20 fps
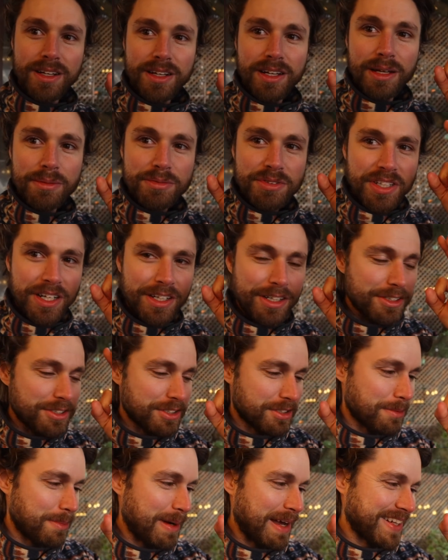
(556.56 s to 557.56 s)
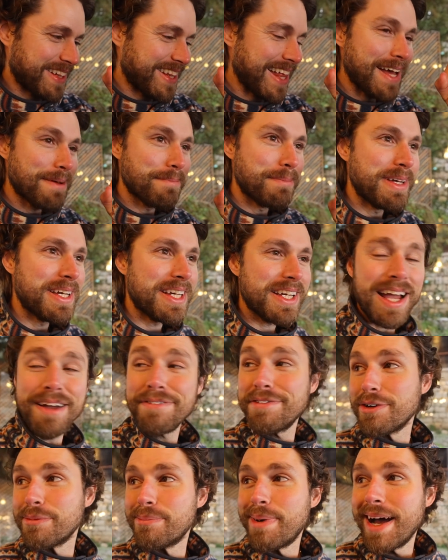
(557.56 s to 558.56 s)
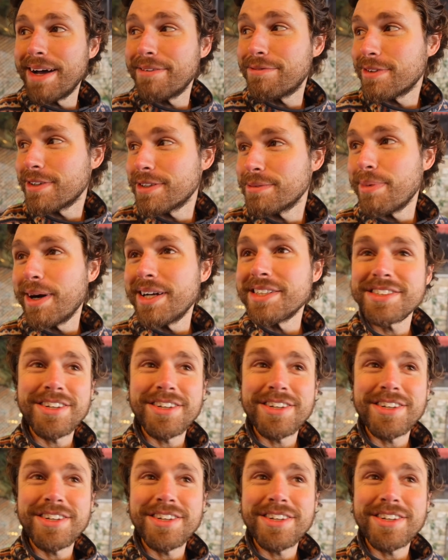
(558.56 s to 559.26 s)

Them suckers are about that big. I feel bad for everybody's